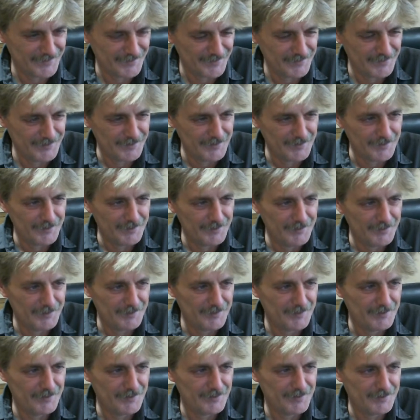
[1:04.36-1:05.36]

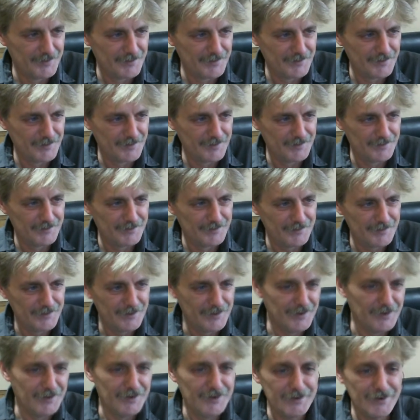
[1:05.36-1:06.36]

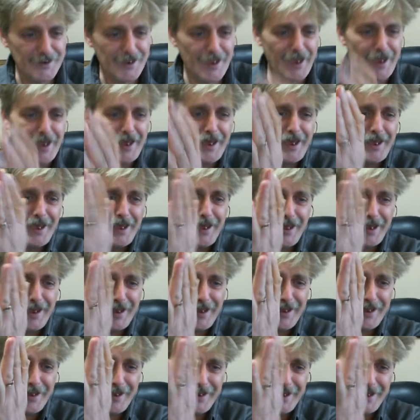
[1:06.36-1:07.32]
[no speech]